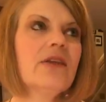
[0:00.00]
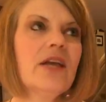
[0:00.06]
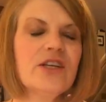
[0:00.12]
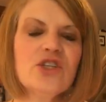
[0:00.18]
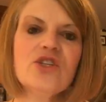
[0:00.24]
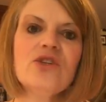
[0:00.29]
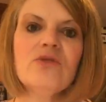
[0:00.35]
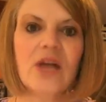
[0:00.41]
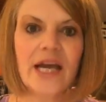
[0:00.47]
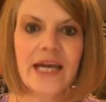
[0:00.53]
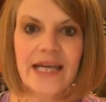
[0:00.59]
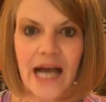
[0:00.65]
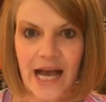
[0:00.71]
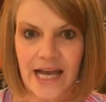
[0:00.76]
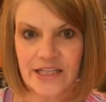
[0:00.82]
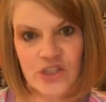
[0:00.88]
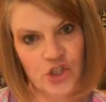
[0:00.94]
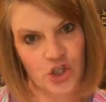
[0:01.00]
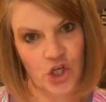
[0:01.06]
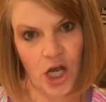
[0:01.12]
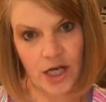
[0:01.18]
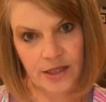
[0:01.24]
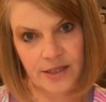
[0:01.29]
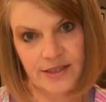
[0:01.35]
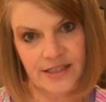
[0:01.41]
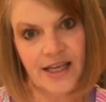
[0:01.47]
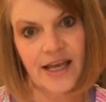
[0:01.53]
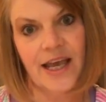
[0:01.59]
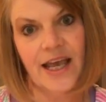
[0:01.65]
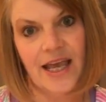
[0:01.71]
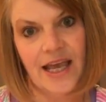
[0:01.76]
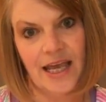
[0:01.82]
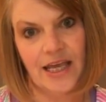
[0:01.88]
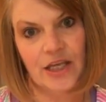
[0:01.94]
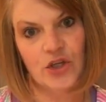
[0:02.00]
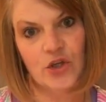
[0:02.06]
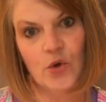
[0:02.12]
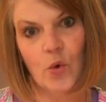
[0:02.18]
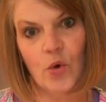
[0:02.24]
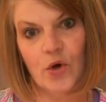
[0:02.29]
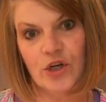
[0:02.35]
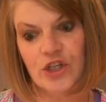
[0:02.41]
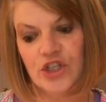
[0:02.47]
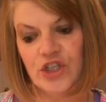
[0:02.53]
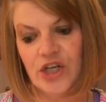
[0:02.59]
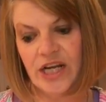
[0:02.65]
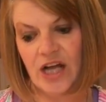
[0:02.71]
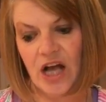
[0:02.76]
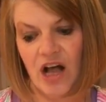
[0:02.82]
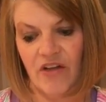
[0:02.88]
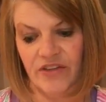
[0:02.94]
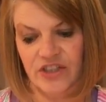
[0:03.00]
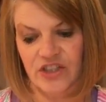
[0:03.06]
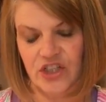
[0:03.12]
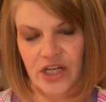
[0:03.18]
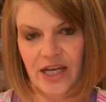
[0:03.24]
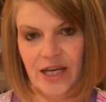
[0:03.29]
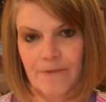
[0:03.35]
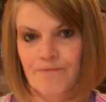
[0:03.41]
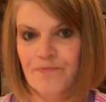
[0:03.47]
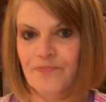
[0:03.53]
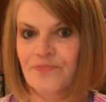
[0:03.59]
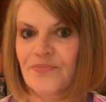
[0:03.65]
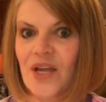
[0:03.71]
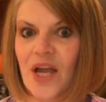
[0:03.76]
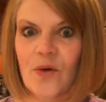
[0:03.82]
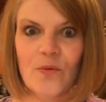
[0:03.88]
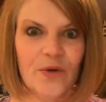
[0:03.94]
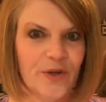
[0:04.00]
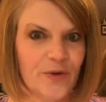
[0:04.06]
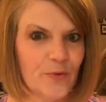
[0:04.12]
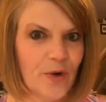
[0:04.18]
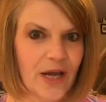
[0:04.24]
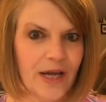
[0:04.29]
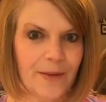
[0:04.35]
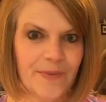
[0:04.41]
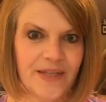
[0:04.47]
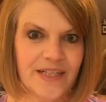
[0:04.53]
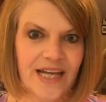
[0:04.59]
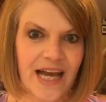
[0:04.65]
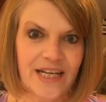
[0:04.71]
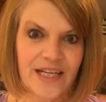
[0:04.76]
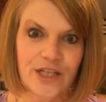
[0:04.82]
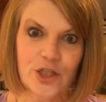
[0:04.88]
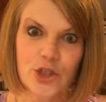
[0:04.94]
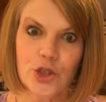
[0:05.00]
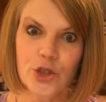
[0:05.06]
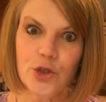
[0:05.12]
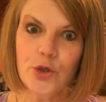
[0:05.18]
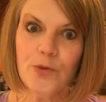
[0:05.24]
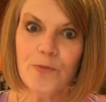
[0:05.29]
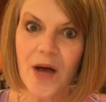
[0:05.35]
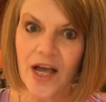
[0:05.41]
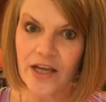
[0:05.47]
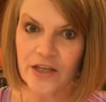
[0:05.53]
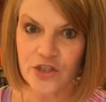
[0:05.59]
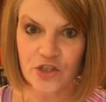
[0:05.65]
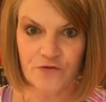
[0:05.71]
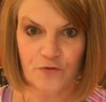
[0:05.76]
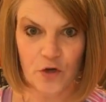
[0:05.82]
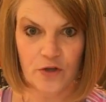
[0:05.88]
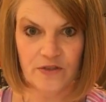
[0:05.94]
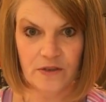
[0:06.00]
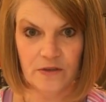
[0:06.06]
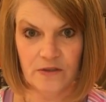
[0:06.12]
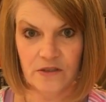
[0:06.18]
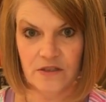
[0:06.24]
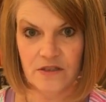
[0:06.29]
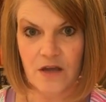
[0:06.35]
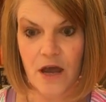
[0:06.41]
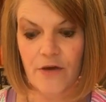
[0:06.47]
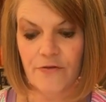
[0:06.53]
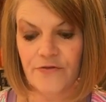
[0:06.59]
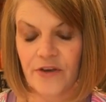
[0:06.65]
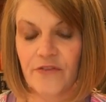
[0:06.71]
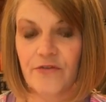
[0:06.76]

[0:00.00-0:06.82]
unless you like ice chunks in your Shakeology, I wouldn't recommend adding too much frozen stuff.